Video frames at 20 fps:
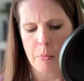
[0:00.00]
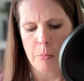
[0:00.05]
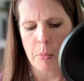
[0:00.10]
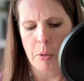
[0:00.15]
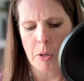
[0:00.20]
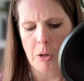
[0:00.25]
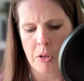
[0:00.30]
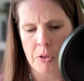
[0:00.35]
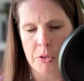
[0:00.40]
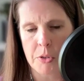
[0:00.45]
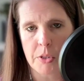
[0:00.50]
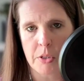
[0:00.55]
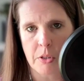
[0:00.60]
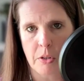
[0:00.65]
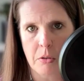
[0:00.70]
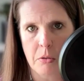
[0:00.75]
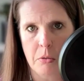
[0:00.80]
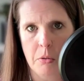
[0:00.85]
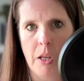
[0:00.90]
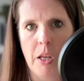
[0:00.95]
But
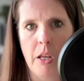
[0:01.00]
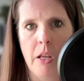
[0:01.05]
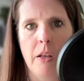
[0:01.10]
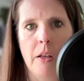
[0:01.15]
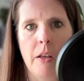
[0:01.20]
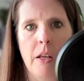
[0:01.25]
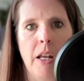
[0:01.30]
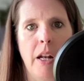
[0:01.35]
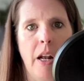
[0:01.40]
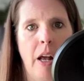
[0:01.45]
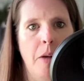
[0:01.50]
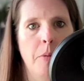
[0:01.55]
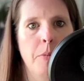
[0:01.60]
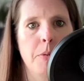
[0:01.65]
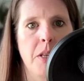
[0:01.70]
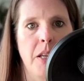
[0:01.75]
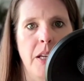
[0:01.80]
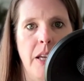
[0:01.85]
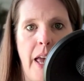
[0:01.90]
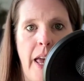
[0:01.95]
also, it
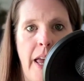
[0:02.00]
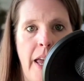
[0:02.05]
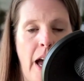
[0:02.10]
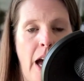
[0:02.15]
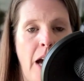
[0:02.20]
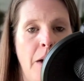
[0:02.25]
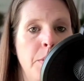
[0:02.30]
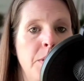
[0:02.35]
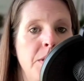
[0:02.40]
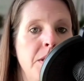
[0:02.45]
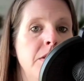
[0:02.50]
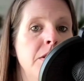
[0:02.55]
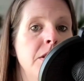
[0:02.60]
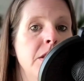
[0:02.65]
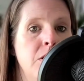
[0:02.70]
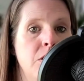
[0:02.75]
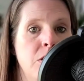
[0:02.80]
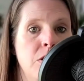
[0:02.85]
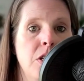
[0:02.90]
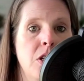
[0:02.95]
helps like, hey, I was in
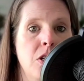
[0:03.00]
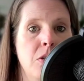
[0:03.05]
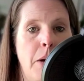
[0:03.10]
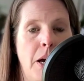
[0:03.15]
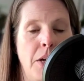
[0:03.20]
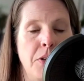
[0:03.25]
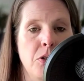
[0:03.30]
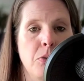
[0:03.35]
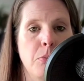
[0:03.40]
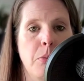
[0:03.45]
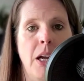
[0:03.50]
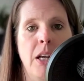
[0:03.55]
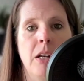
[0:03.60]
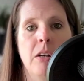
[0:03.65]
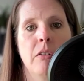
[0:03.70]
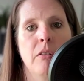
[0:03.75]
such and such mastermind.